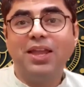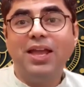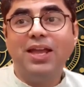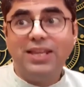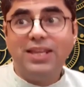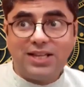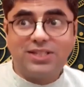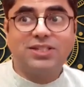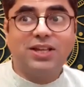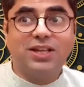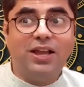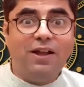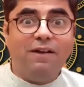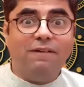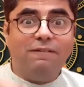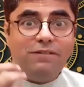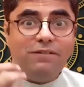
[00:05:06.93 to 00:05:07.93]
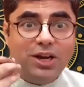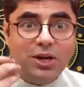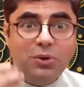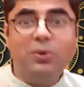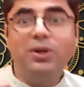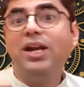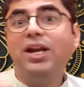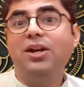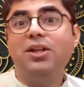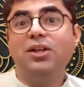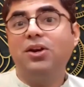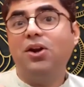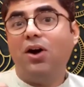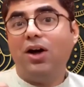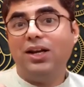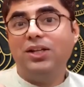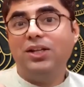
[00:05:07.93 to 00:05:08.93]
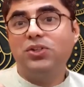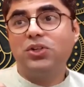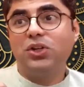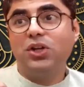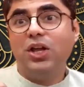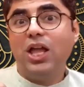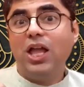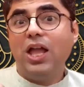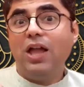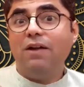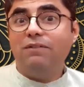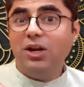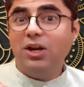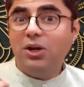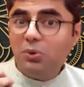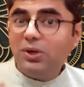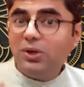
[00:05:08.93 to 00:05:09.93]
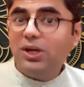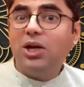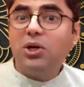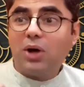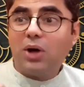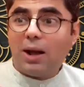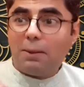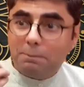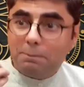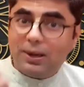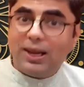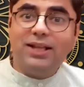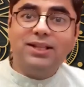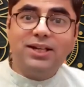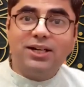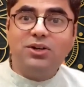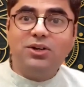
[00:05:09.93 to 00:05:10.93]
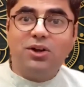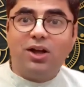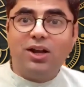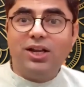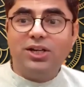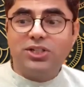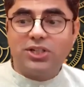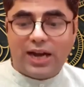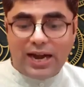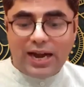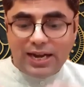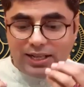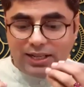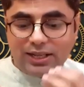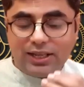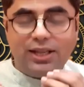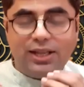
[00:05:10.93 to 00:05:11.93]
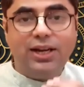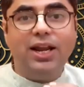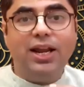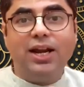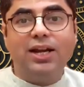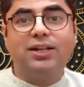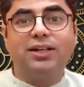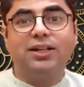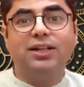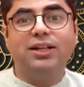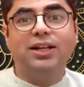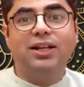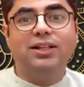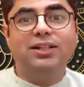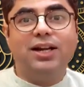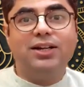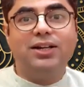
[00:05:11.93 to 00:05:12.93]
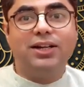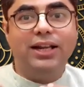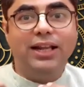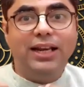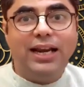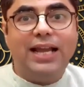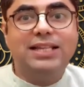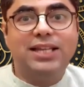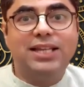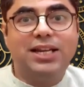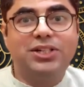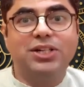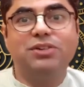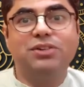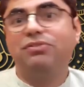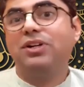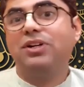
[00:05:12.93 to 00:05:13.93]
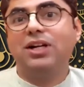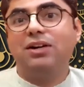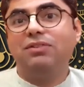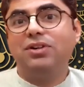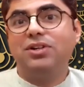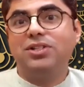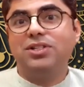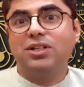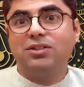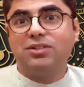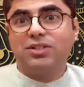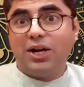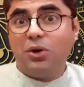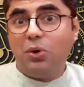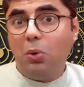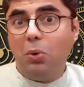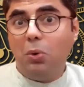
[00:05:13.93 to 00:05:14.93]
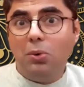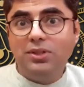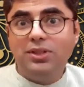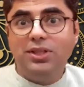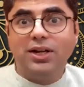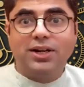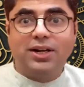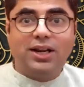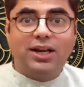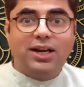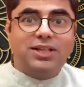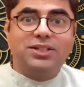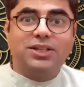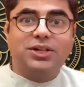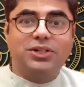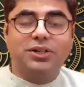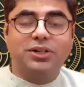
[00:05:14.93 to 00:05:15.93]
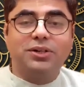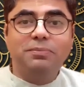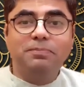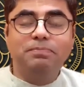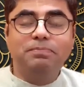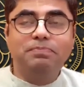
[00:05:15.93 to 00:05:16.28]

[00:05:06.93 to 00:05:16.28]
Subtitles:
Yes, we do need knowledge, we do need to apply that knowledge and create that realization for ourselves and own that realization.